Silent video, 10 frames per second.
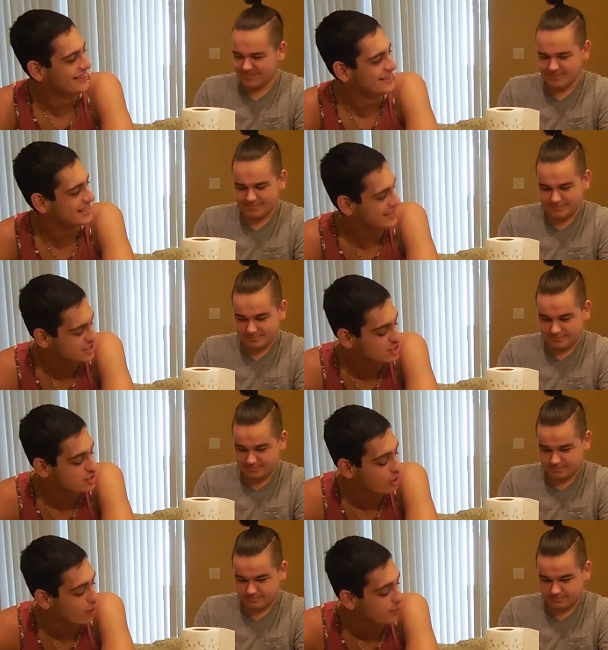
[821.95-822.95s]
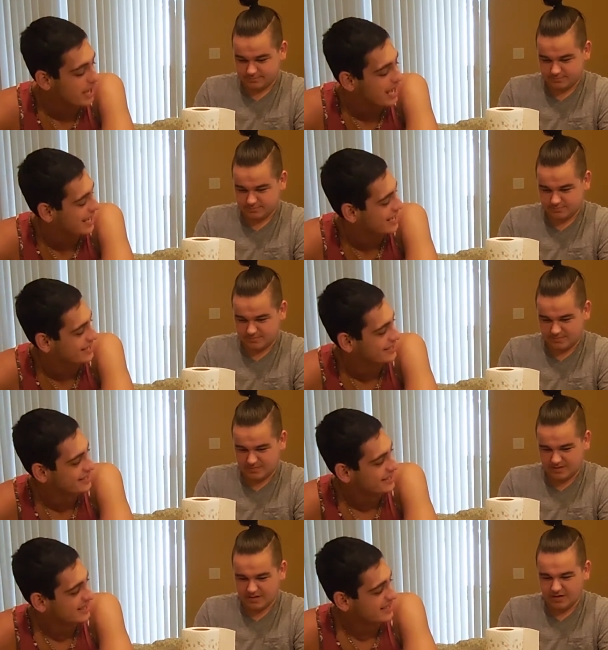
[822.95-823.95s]
Speaker 1: It's just so bad.
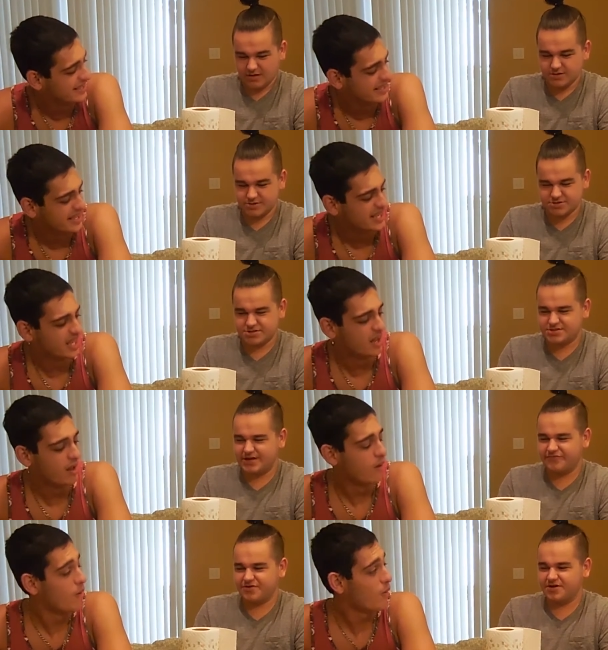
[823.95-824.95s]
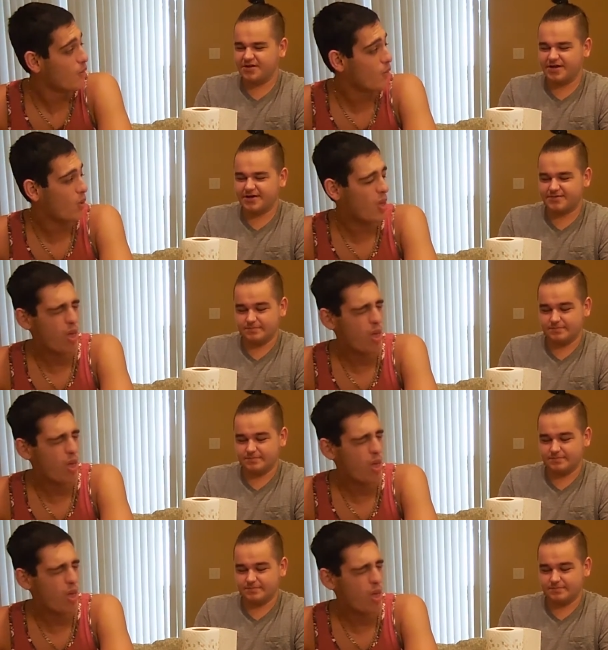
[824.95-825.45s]
Yours is definitely like